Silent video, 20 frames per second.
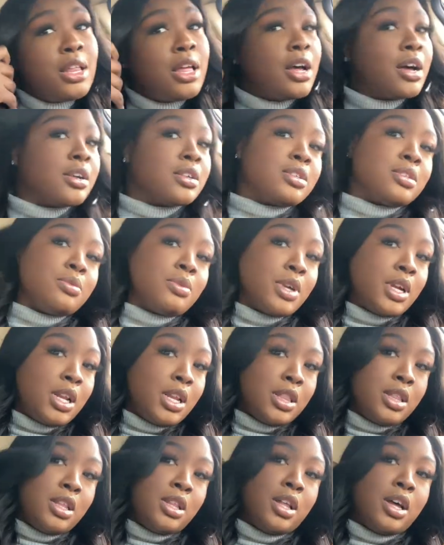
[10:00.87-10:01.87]
looks. We're
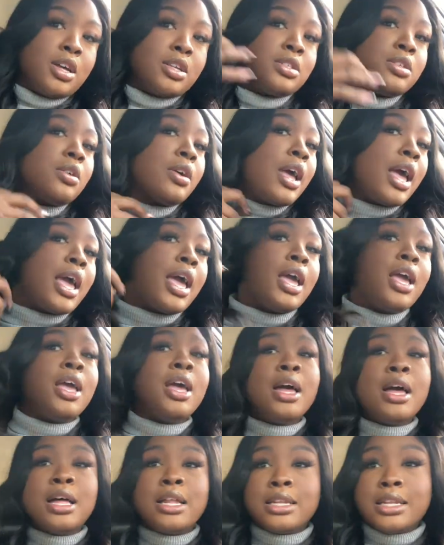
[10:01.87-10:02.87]
getting the looks, okay?
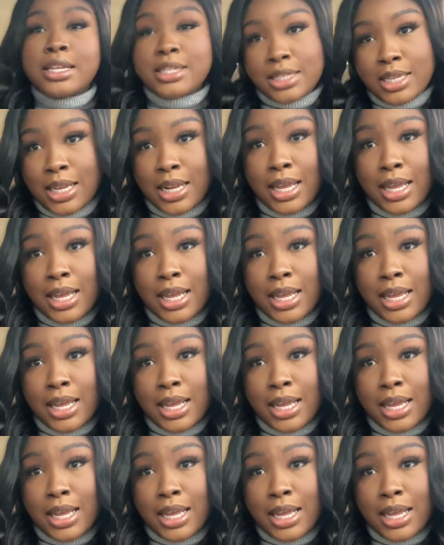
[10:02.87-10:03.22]
Let's get